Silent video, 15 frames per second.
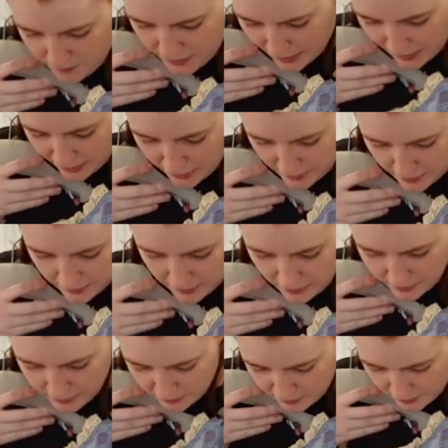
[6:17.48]
yellow,
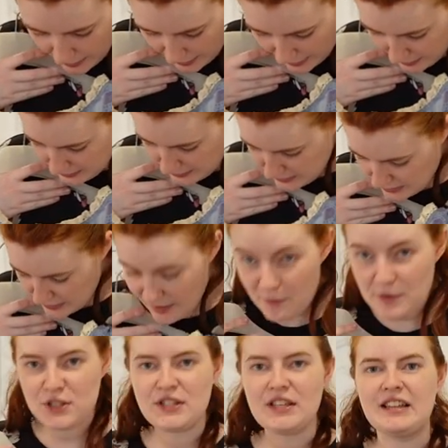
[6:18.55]
red. It
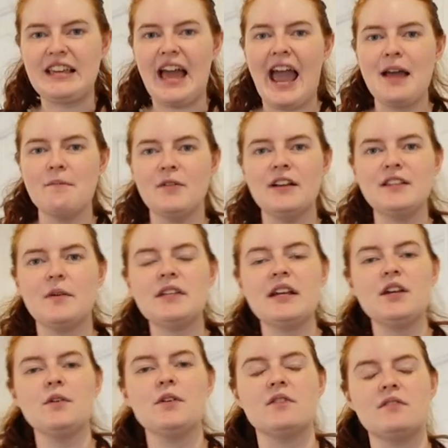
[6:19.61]
was just a game. It was like
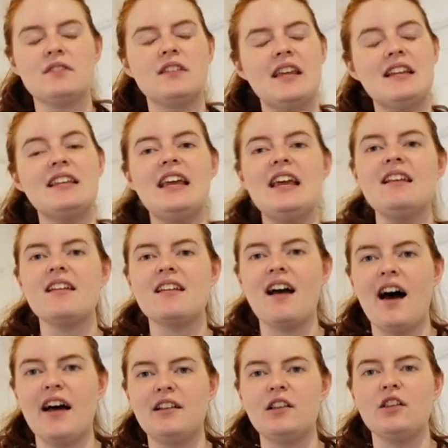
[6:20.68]
you're in
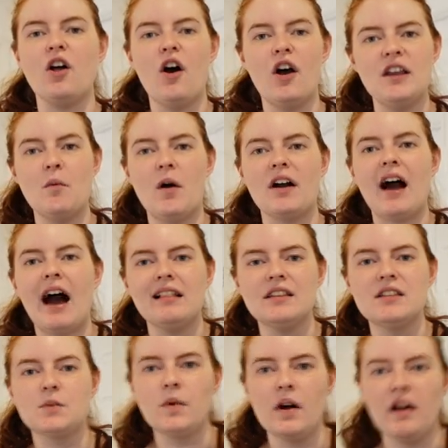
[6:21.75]
kindergarten learning what
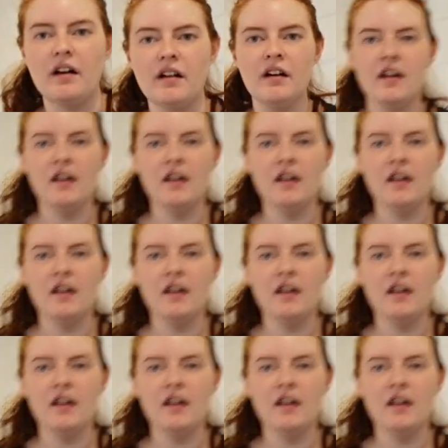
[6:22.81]
colors were.